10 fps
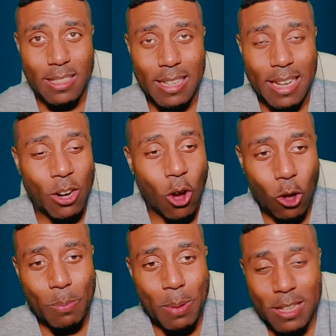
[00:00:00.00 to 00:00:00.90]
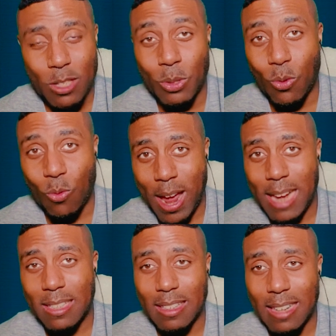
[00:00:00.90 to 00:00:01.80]
it all depends on what the
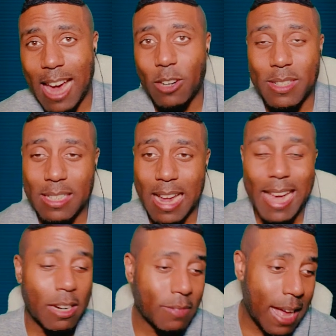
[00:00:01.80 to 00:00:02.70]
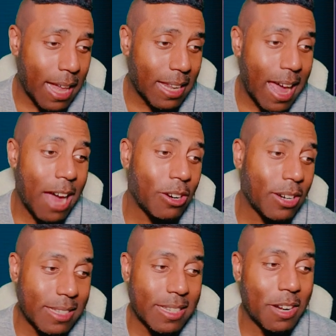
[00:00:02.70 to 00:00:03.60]
ranked ladder is like. And if that ladder
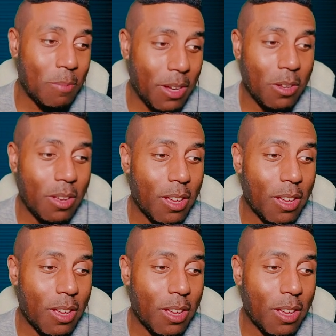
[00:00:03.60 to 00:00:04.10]
is going to be